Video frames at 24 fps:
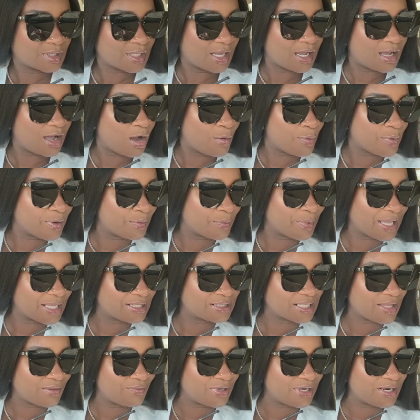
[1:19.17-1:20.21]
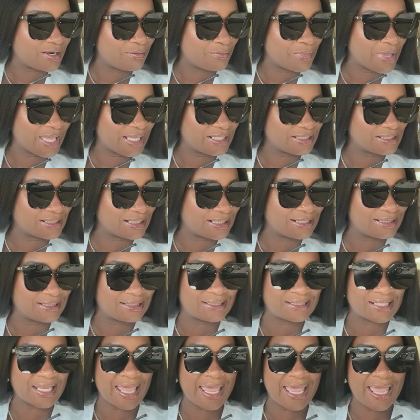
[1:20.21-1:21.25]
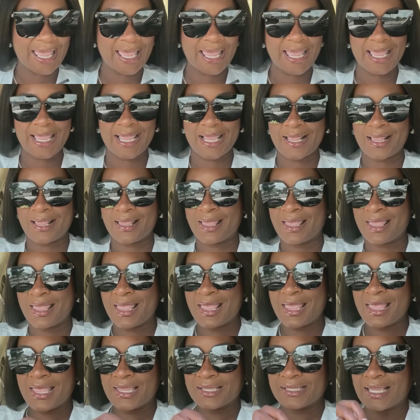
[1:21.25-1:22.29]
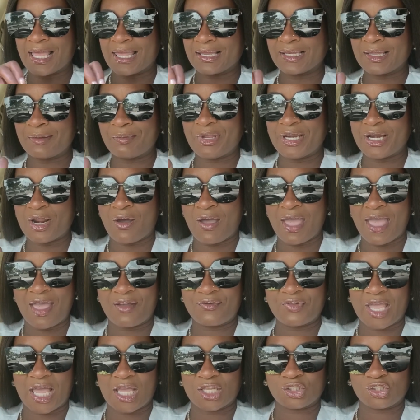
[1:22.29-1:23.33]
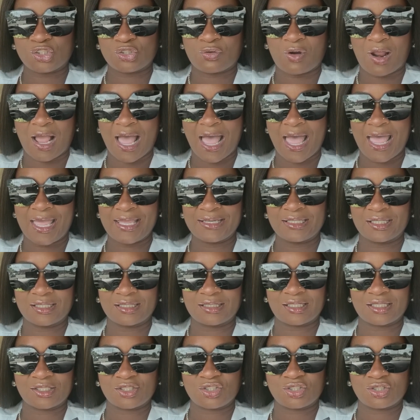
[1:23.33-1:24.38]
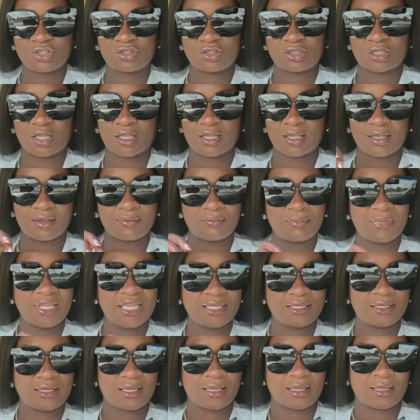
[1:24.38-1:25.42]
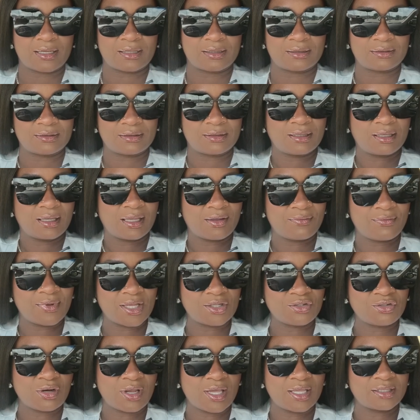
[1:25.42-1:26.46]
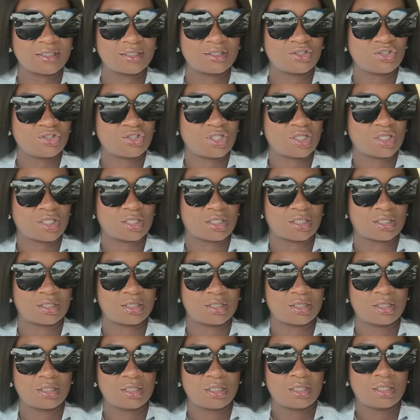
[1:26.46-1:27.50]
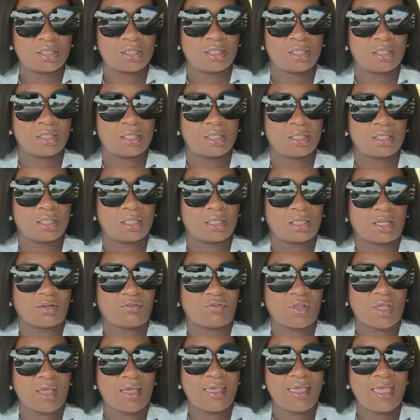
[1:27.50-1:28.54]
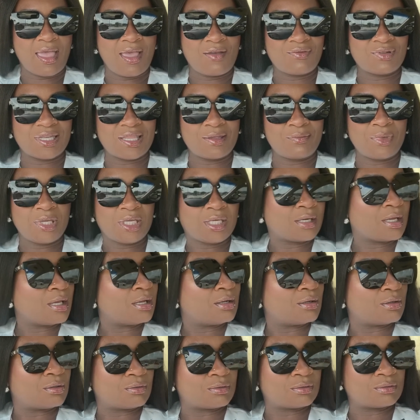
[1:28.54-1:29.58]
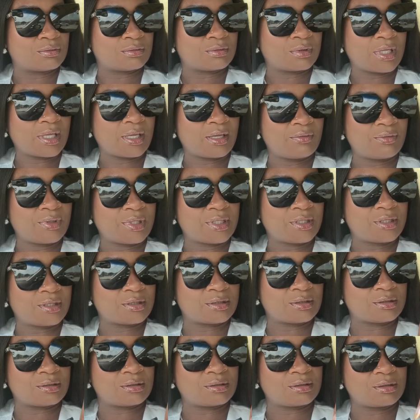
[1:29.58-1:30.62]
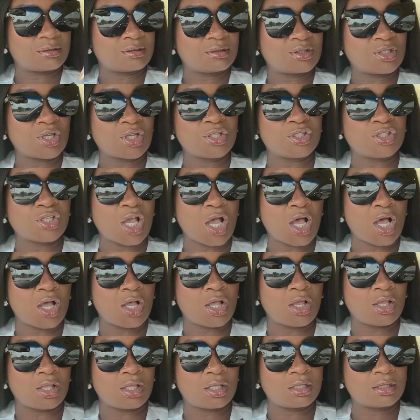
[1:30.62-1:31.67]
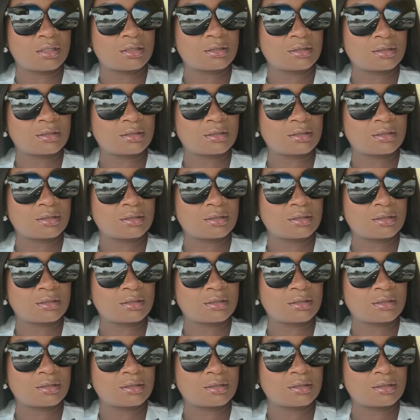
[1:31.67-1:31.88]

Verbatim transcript: I hope everybody's having an amazing day. Y'all let me know, have y'all tried this uh, meat yet? Have y'all tried this chicken? If y'all have, let me know how it is to y'all.